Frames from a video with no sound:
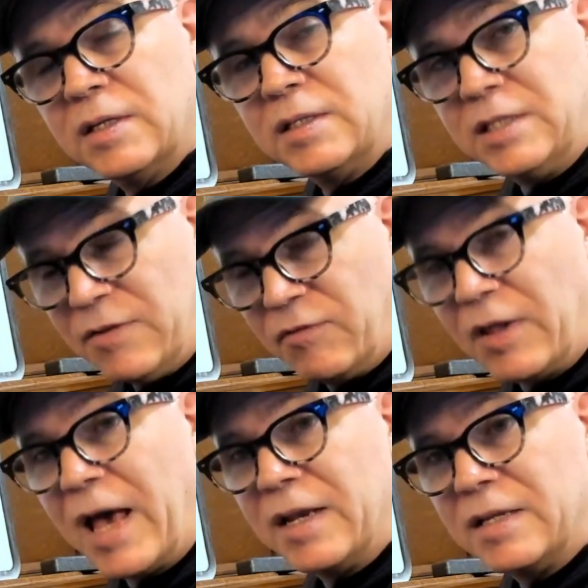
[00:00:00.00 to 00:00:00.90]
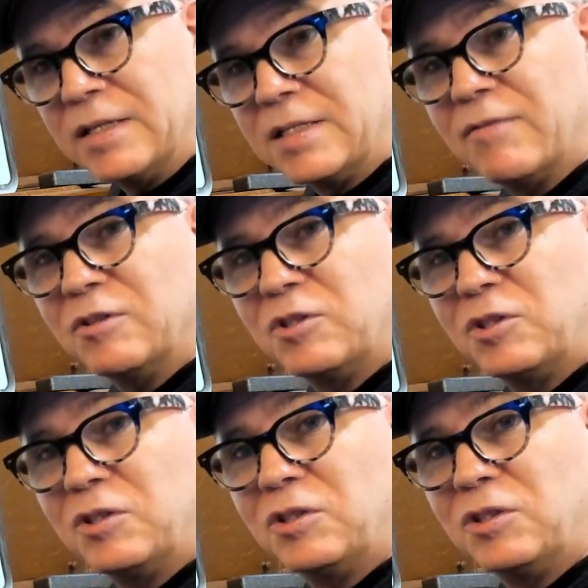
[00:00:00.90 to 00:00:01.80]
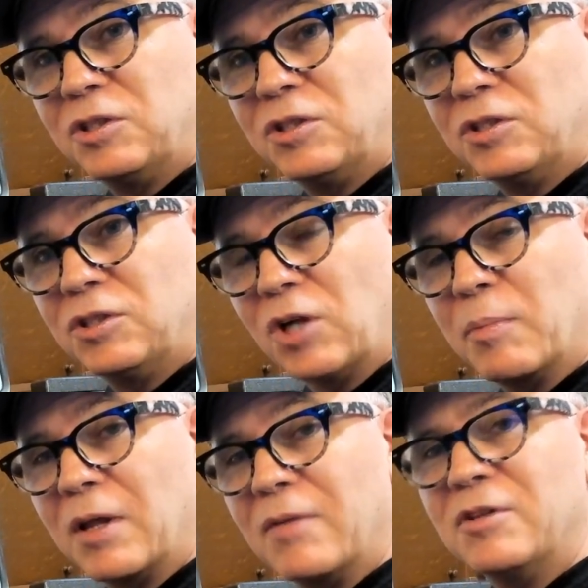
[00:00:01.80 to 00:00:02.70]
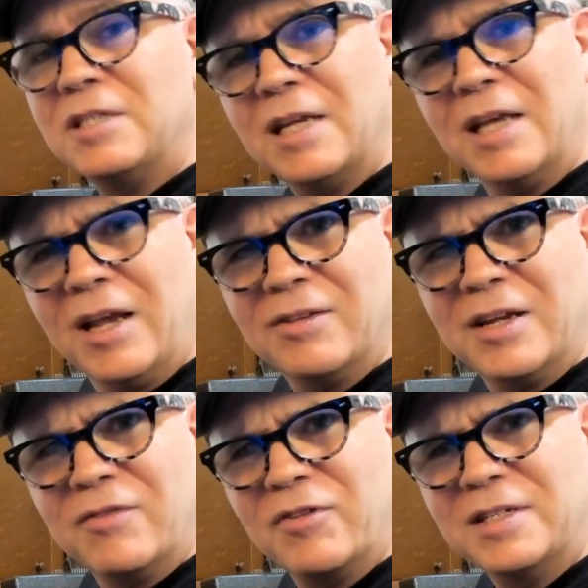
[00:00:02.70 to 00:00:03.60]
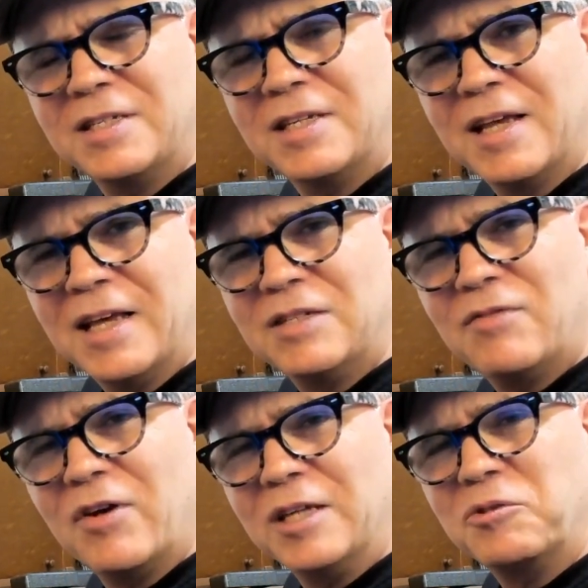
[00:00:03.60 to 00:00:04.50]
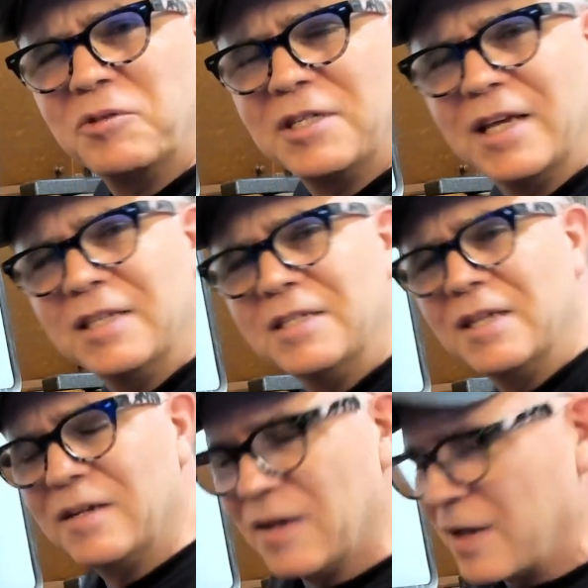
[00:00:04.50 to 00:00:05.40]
D flat 7 sharp 11. Do you hear the difference? It's very interesting, isn't it?